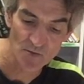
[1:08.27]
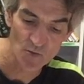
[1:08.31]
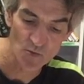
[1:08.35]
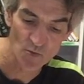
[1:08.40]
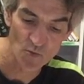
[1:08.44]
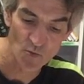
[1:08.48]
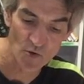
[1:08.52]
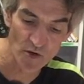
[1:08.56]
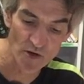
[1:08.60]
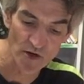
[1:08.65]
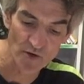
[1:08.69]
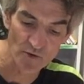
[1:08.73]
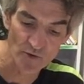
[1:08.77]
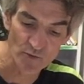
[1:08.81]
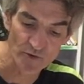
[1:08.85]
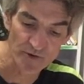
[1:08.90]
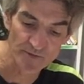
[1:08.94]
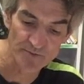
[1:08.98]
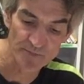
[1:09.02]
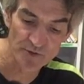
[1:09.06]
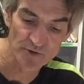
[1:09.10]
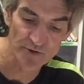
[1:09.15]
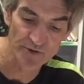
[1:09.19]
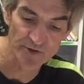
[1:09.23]
where we
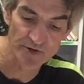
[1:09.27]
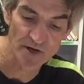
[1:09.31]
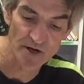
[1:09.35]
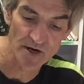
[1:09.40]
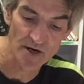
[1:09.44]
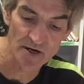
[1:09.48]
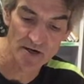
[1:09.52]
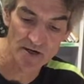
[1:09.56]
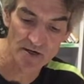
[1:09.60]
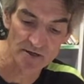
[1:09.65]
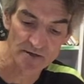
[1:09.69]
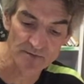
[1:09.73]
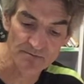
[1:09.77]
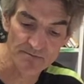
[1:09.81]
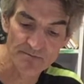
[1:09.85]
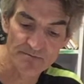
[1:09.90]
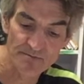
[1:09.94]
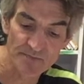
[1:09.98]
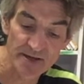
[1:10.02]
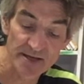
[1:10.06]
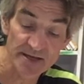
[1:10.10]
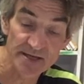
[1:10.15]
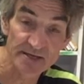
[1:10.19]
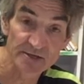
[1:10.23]
put our
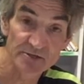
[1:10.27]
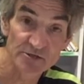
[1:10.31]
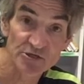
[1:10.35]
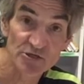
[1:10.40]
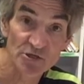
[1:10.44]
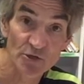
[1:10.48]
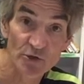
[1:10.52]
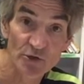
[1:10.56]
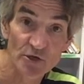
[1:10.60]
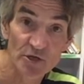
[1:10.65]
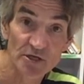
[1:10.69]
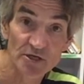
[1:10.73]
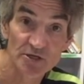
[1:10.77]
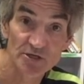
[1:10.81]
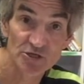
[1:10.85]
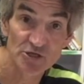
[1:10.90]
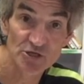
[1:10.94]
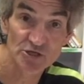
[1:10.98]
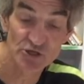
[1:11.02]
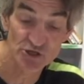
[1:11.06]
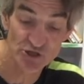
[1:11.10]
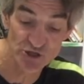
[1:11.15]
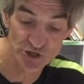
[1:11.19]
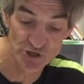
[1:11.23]
baking soda
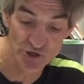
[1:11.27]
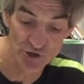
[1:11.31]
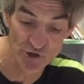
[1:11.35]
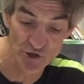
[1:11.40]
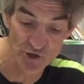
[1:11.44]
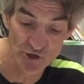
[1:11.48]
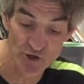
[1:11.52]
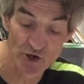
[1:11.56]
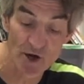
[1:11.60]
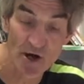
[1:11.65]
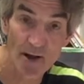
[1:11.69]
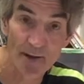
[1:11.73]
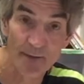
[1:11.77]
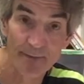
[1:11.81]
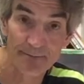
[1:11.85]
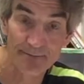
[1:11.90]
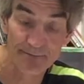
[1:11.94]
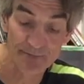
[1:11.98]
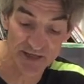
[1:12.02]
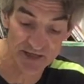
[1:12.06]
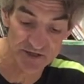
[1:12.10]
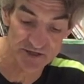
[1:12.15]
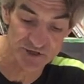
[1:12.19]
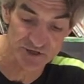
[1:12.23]
sugar
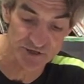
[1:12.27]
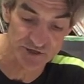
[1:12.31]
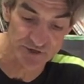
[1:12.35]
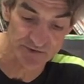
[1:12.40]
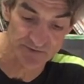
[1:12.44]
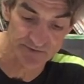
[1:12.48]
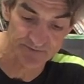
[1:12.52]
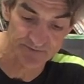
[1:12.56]
mixture.